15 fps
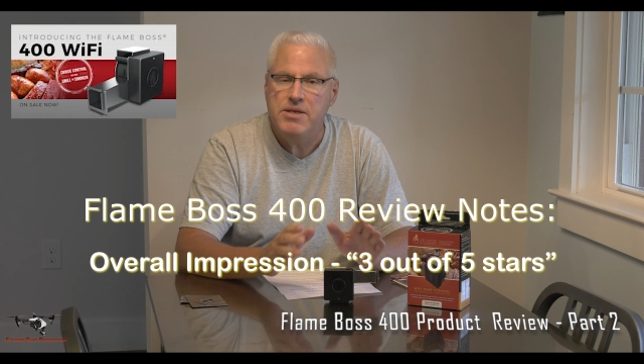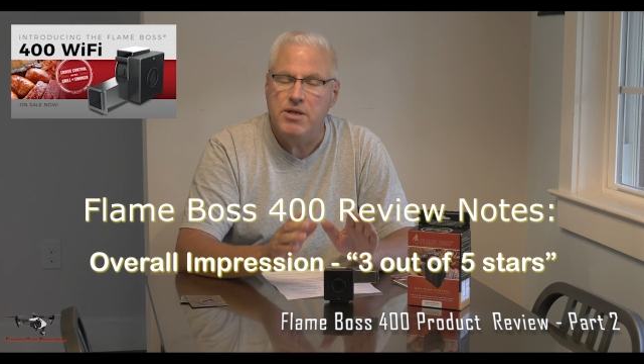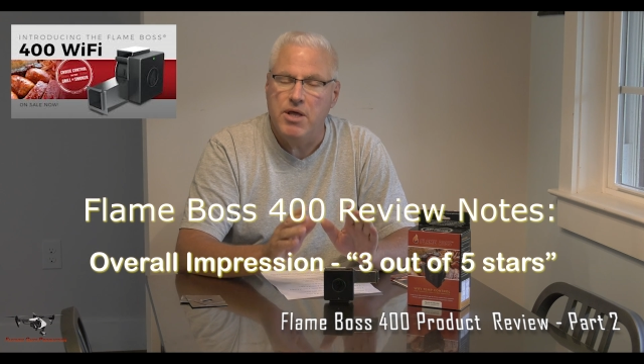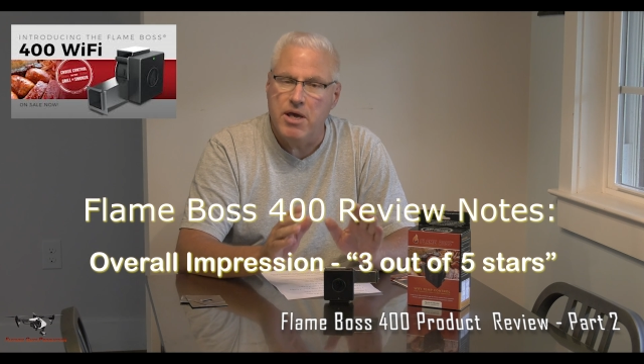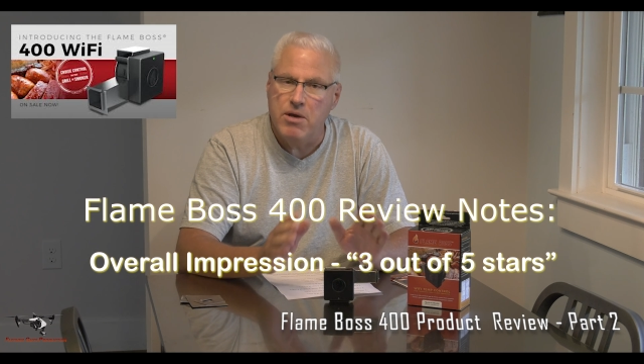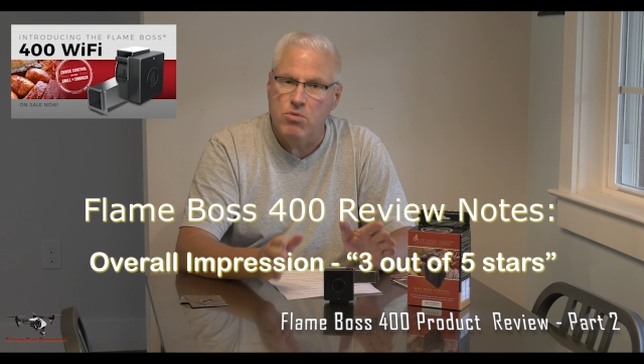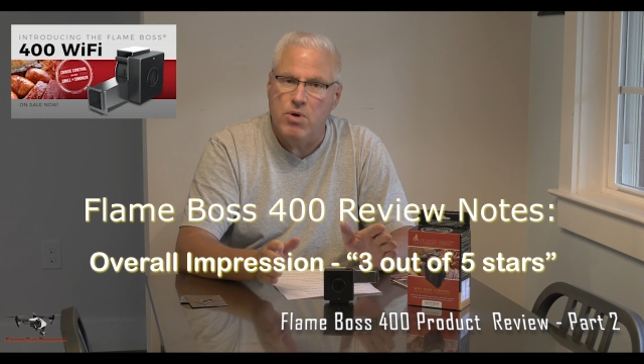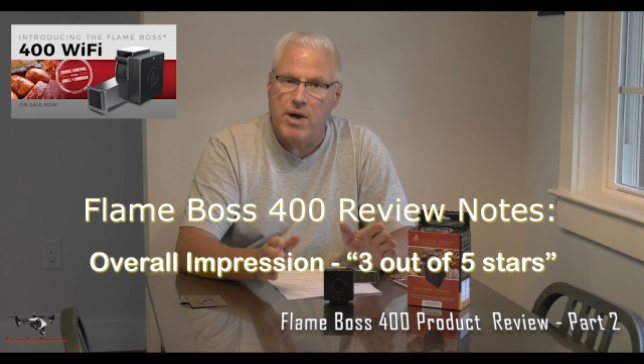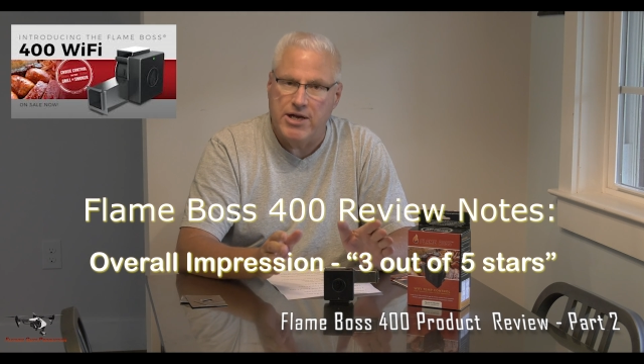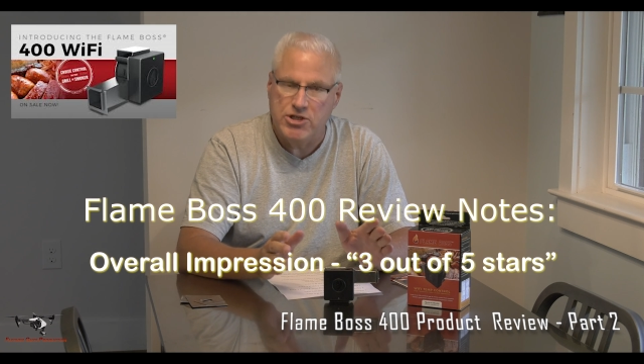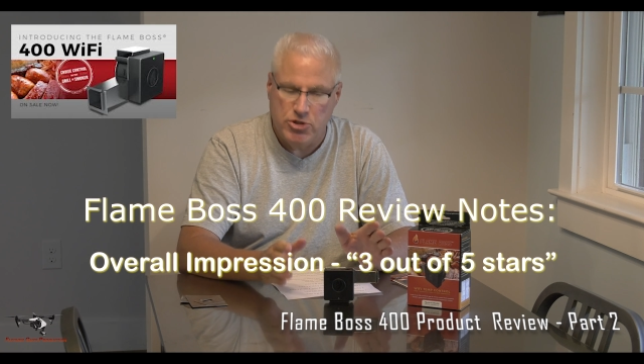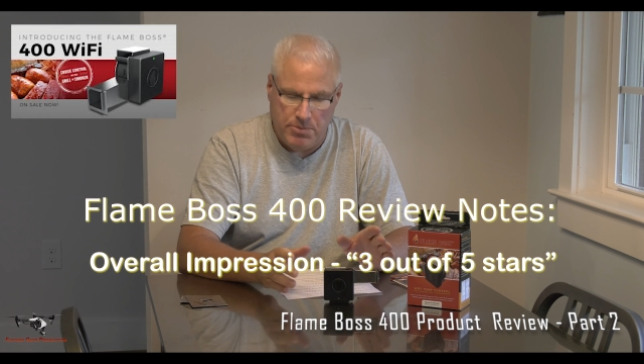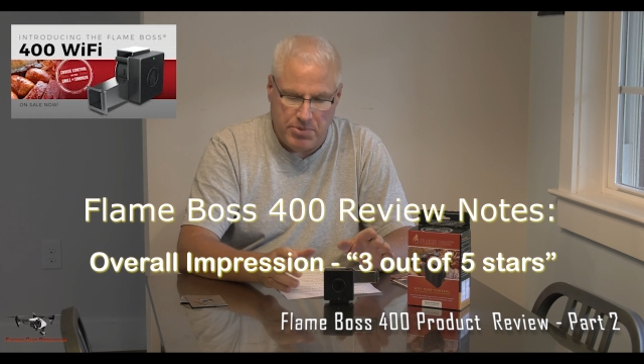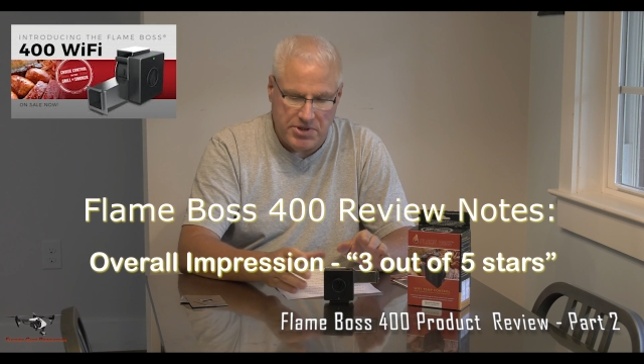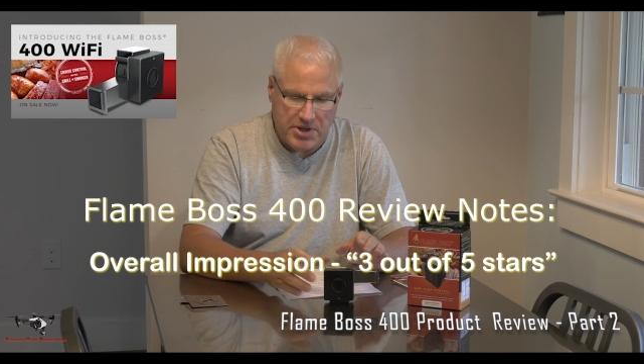and they will
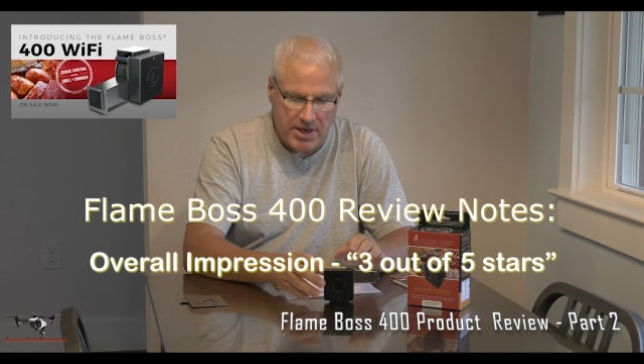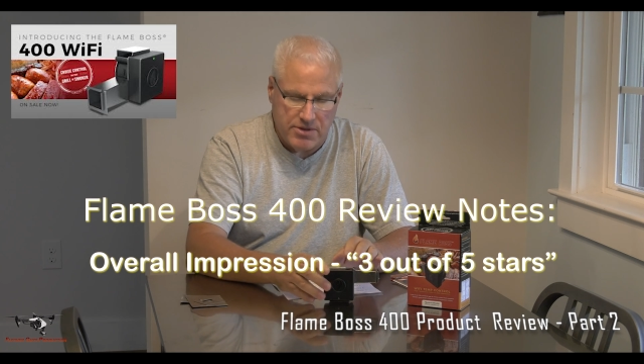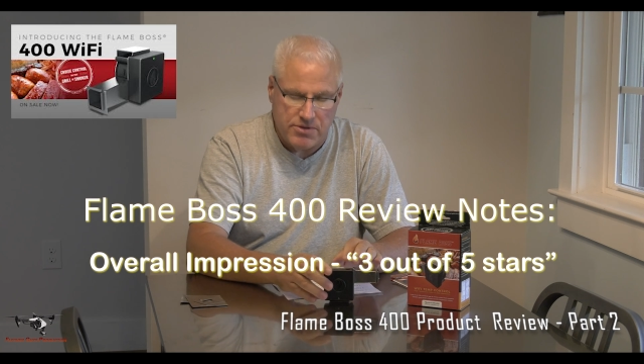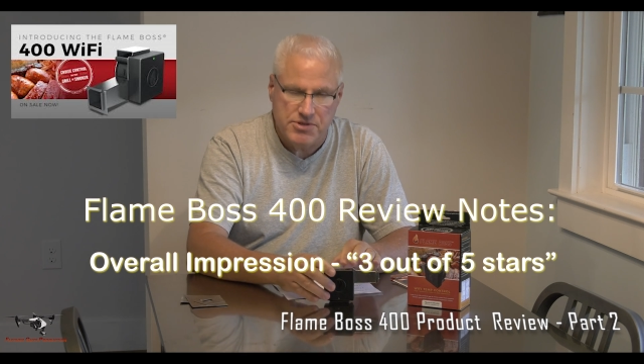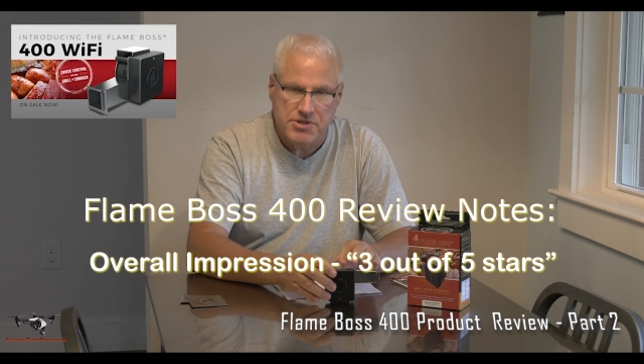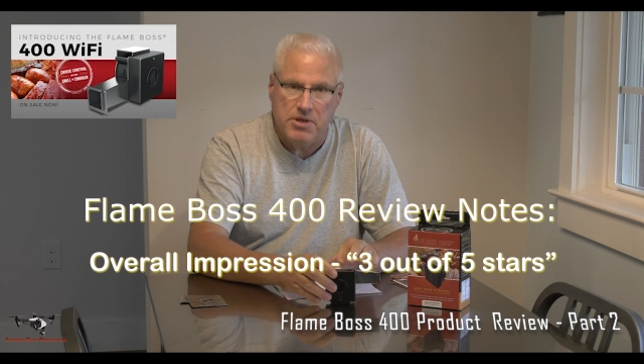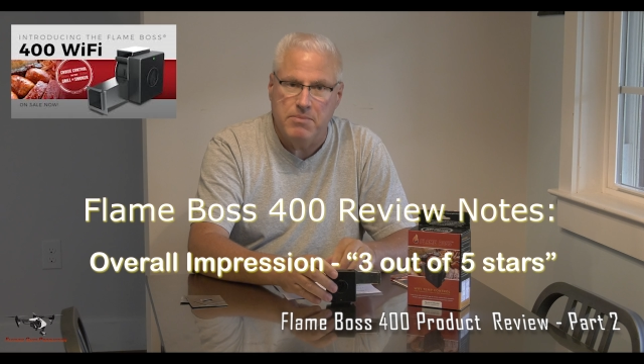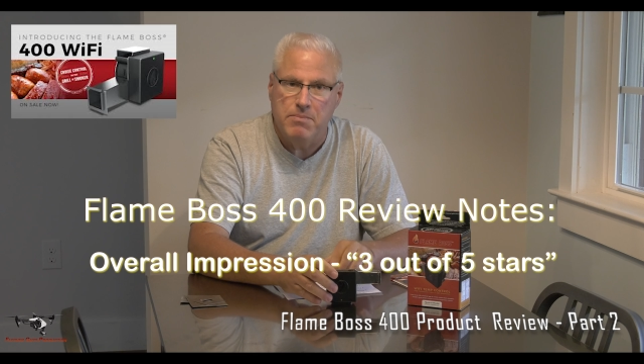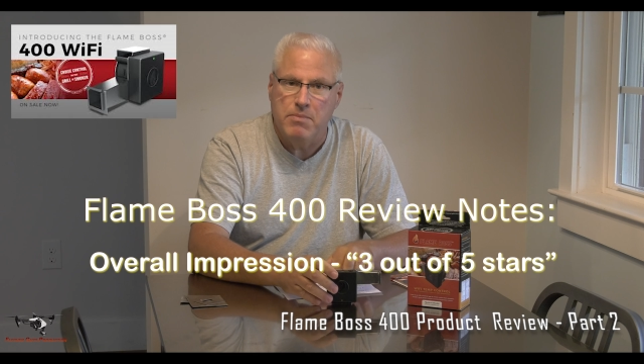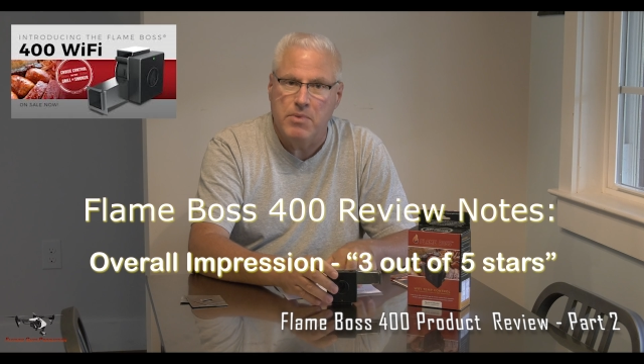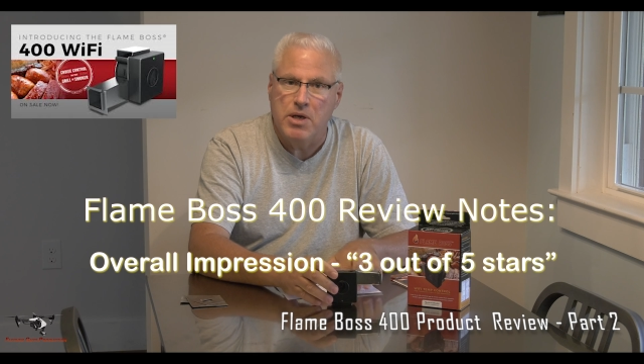actually put together some